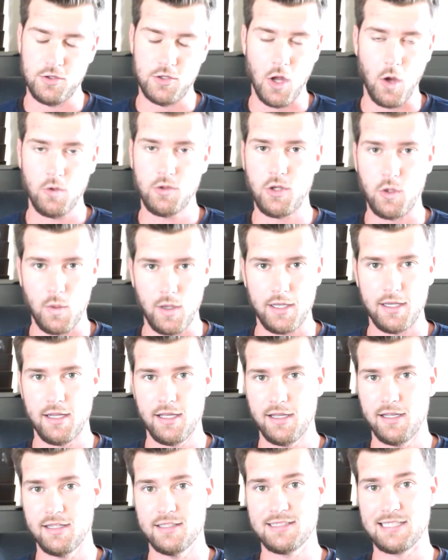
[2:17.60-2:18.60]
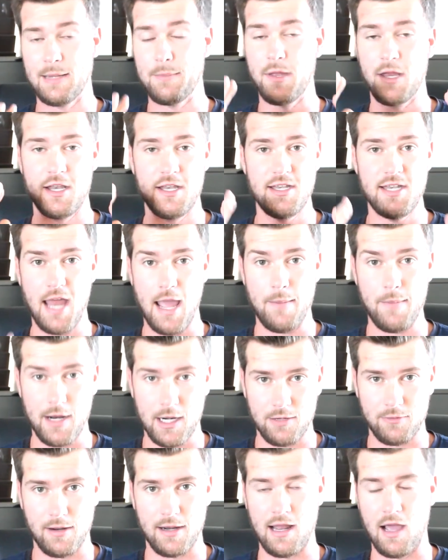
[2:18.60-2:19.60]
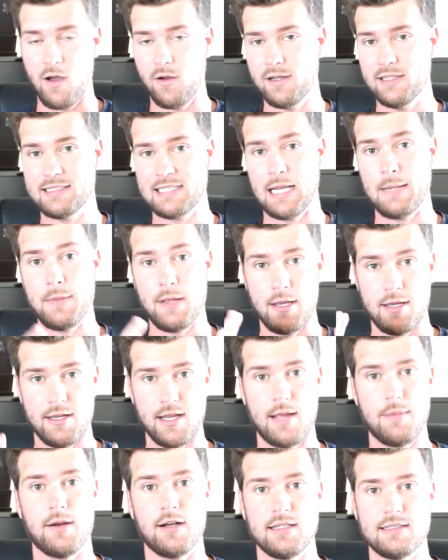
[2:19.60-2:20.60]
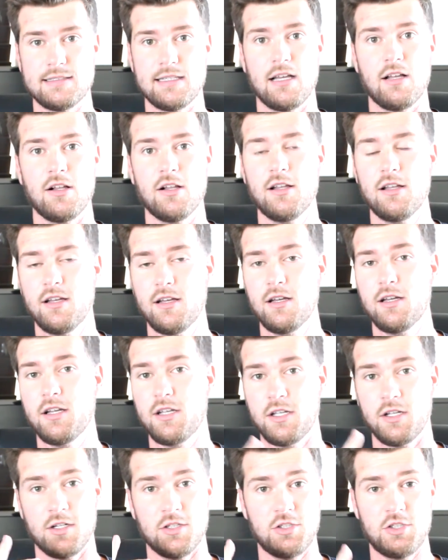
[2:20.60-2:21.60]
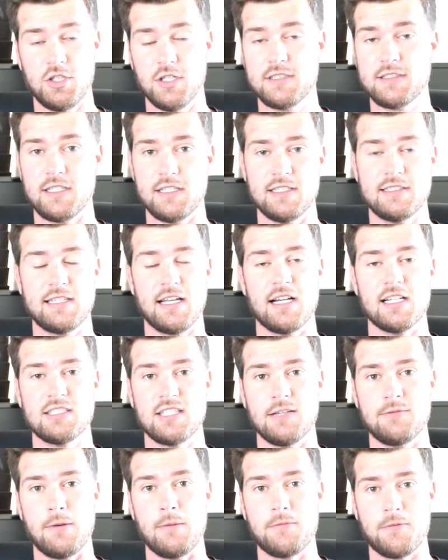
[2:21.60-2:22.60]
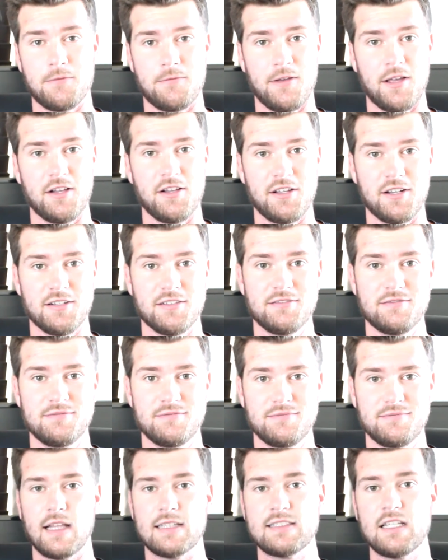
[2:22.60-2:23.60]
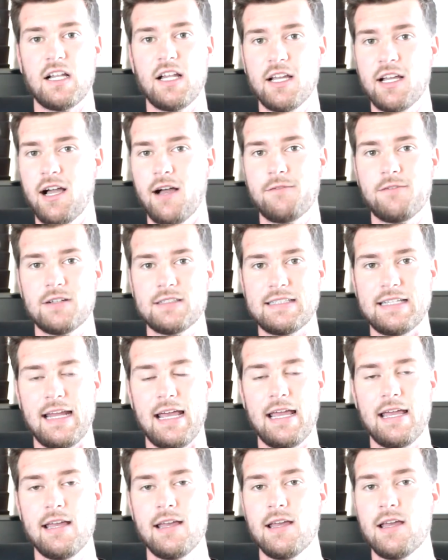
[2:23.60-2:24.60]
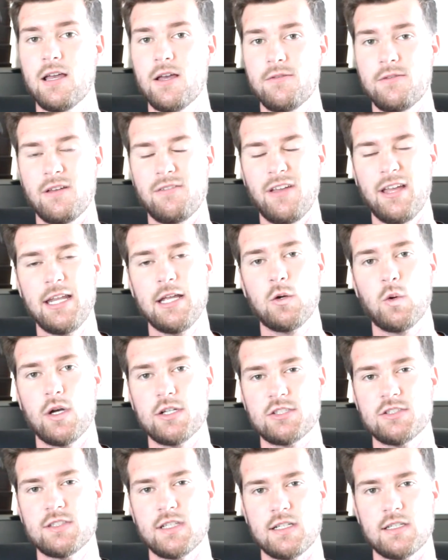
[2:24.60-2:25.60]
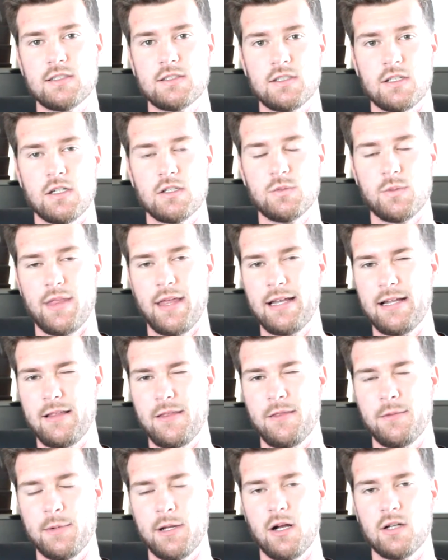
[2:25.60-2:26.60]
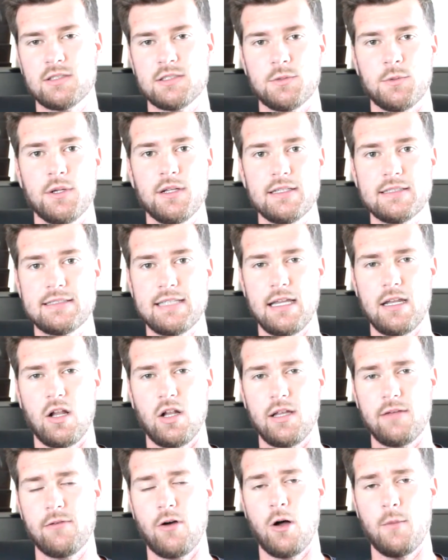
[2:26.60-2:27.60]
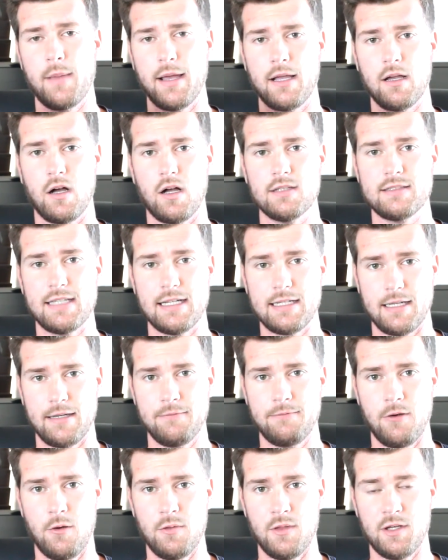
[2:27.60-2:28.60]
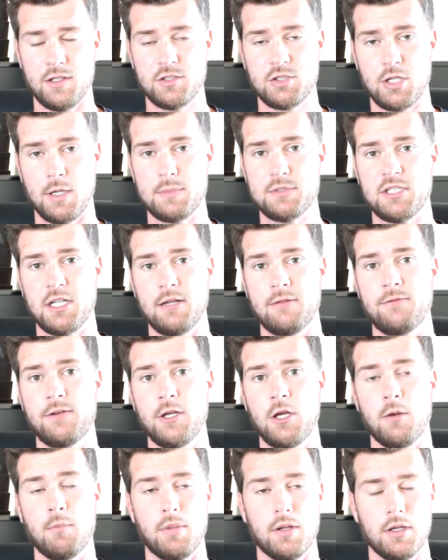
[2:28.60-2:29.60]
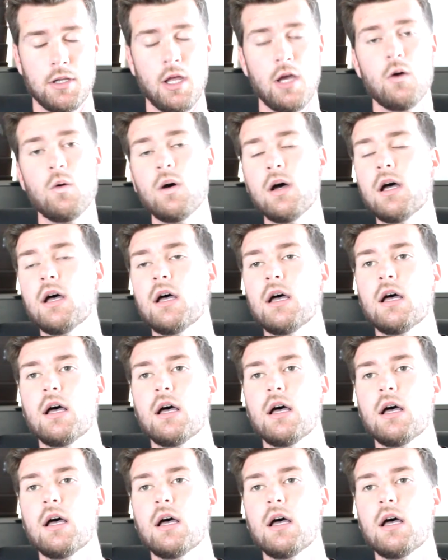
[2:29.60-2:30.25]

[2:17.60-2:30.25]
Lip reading: Don't do it. It's going to be a nightmare to rent out. It's going to be a nightmare to sell. You're just going to set yourself up for failure. That's all I got for today. If you have any questions or concerns with anything in regards to real estate, I'll leave all my contact info in the description of the video below.